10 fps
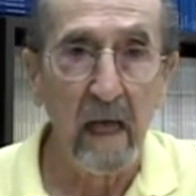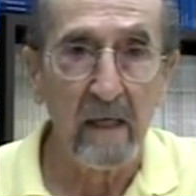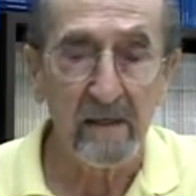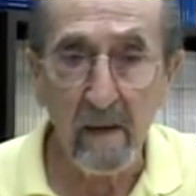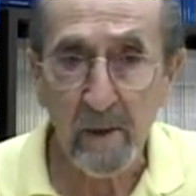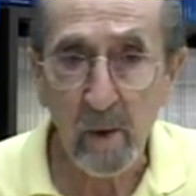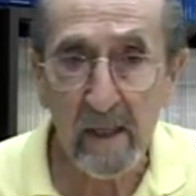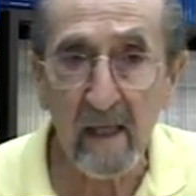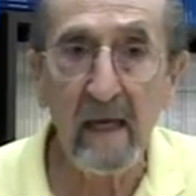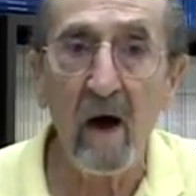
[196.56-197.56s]

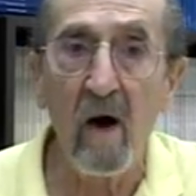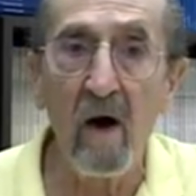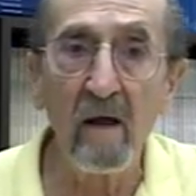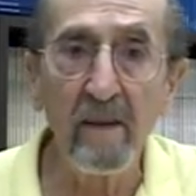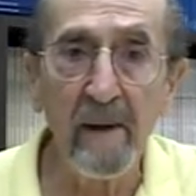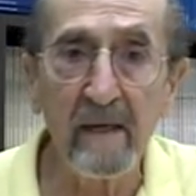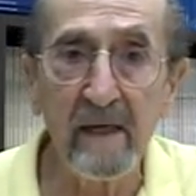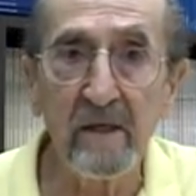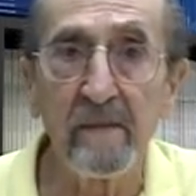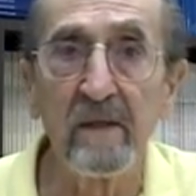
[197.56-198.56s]
Subsequently, all the
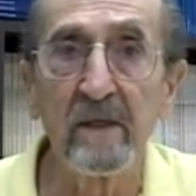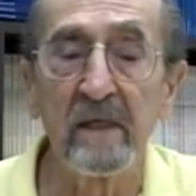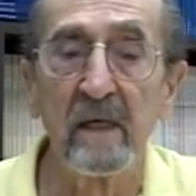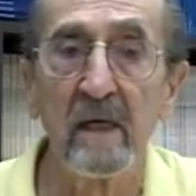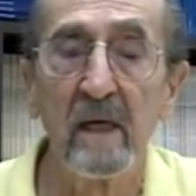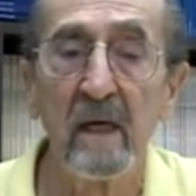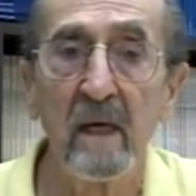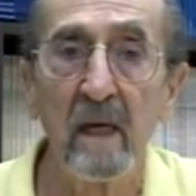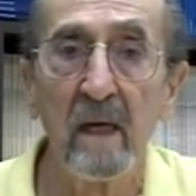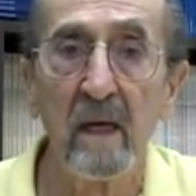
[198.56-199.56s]
participants
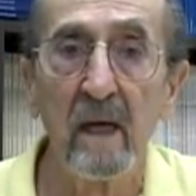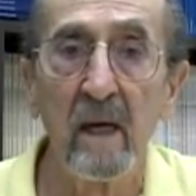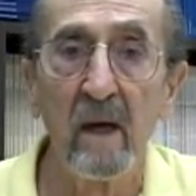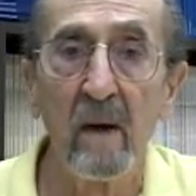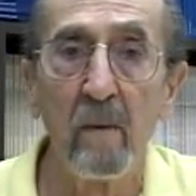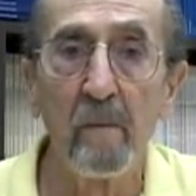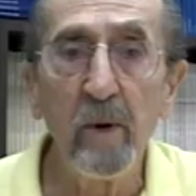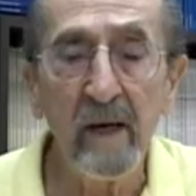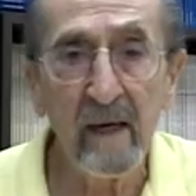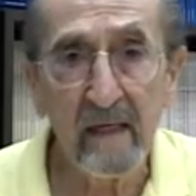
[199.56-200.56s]
were
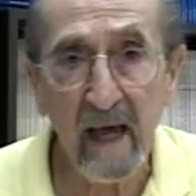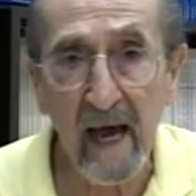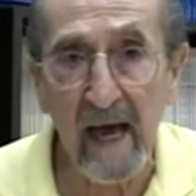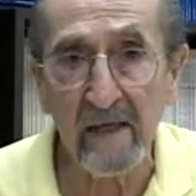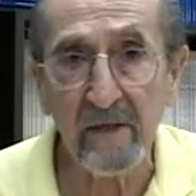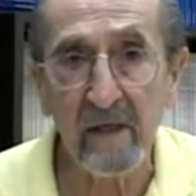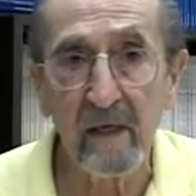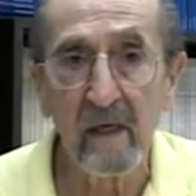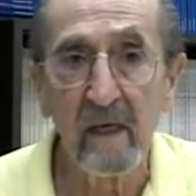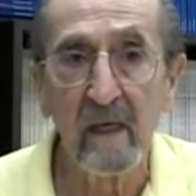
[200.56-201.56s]
put in a task
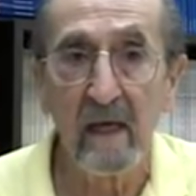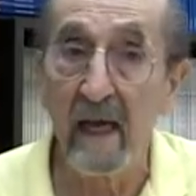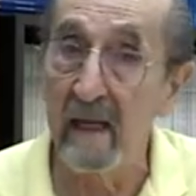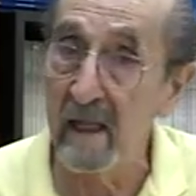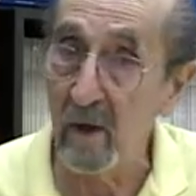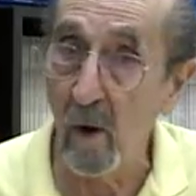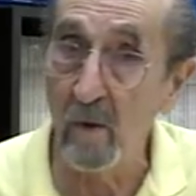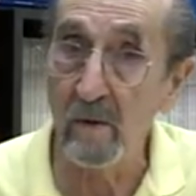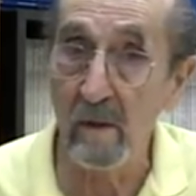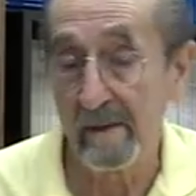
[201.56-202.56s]
in
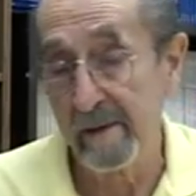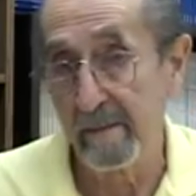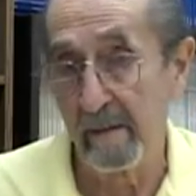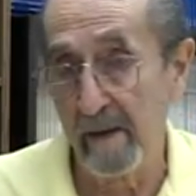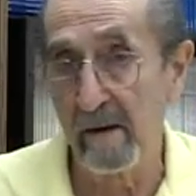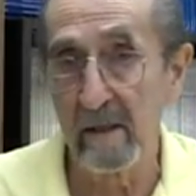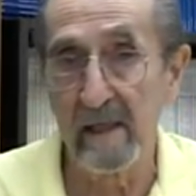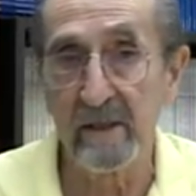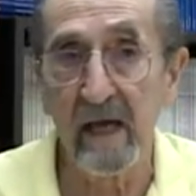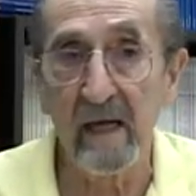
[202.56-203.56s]
the apparently
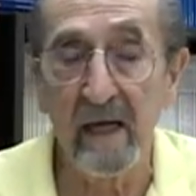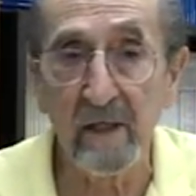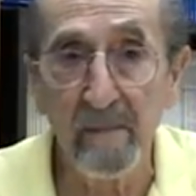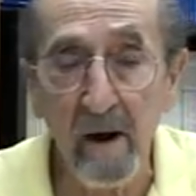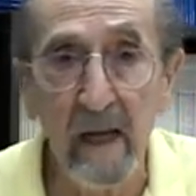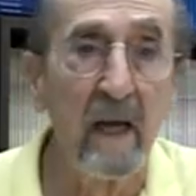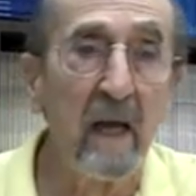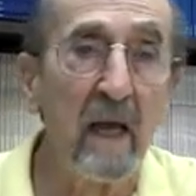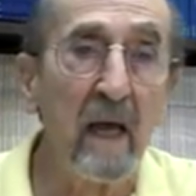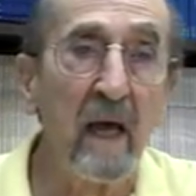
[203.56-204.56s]
second experiment,
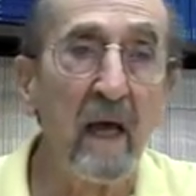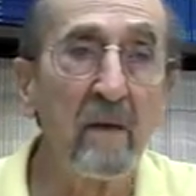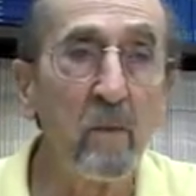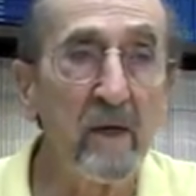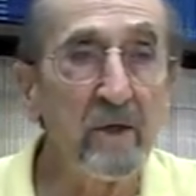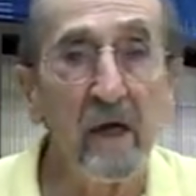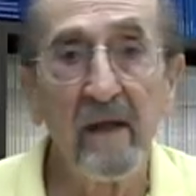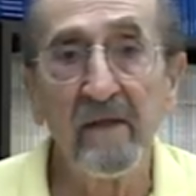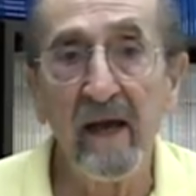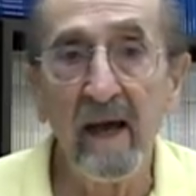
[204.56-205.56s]
in which
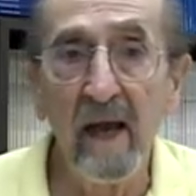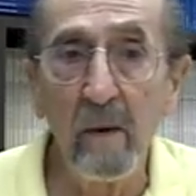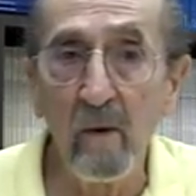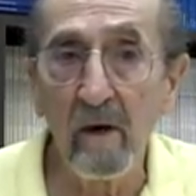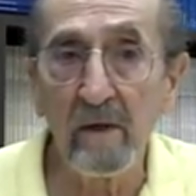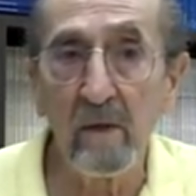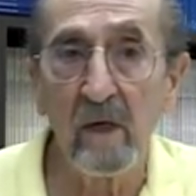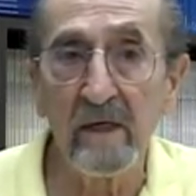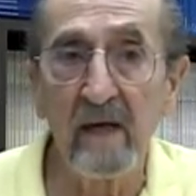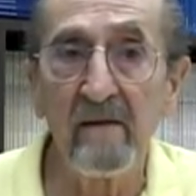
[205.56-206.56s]
they were to
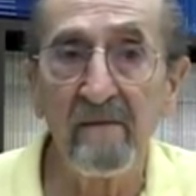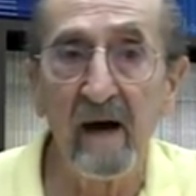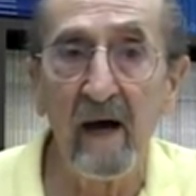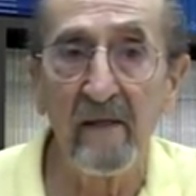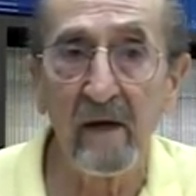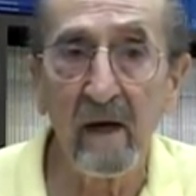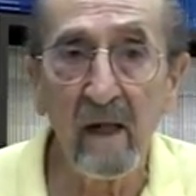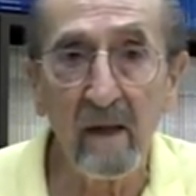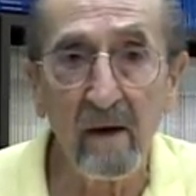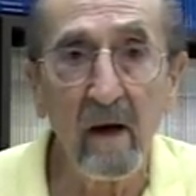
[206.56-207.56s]
identify the
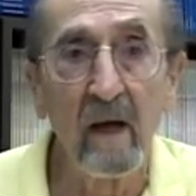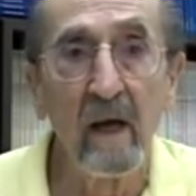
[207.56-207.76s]
color